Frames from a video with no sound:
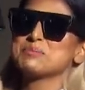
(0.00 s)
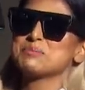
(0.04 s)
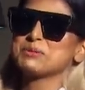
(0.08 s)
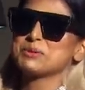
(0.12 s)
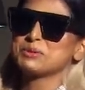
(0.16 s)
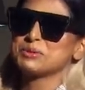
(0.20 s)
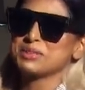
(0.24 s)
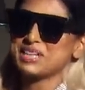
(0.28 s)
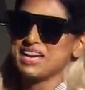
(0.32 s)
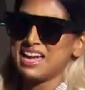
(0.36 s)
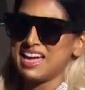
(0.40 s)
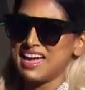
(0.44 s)

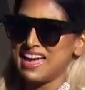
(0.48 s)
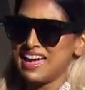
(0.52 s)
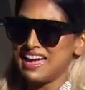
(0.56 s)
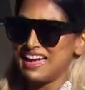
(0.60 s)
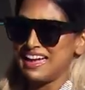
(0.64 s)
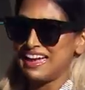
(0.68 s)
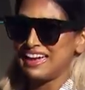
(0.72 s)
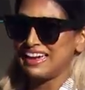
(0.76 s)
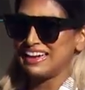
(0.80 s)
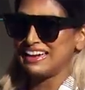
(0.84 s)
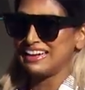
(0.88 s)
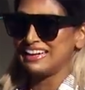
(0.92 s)

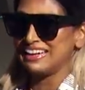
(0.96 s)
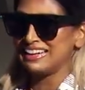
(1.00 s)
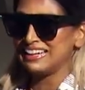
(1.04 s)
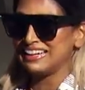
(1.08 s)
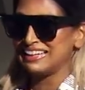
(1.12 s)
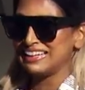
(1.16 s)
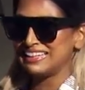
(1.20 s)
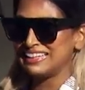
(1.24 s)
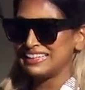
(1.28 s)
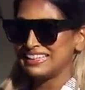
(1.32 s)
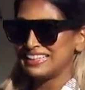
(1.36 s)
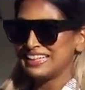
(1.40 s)
Brulee.
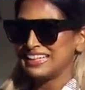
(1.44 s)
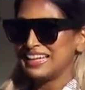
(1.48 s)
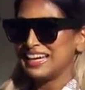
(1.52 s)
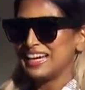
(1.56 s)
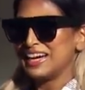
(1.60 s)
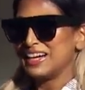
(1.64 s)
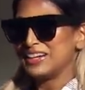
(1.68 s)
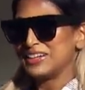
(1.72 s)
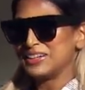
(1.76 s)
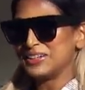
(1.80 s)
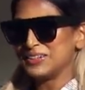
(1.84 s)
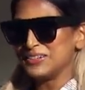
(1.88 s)

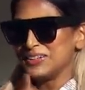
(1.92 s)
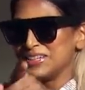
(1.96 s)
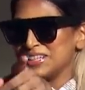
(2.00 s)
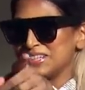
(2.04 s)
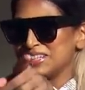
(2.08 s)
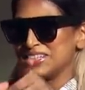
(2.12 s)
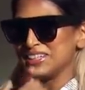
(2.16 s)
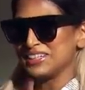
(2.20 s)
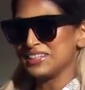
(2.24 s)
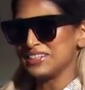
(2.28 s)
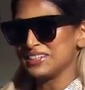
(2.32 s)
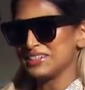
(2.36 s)
Who are
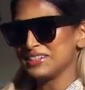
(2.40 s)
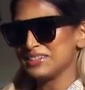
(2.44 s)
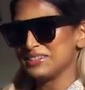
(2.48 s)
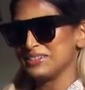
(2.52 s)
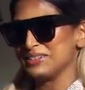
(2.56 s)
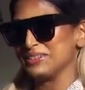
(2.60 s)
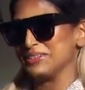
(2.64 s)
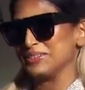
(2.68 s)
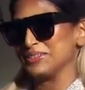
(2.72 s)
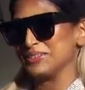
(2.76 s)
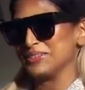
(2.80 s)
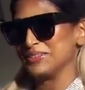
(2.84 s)

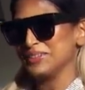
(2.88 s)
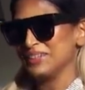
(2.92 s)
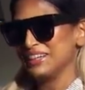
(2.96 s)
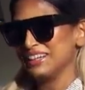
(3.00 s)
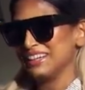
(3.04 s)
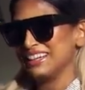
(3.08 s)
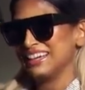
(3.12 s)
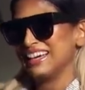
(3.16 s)
you?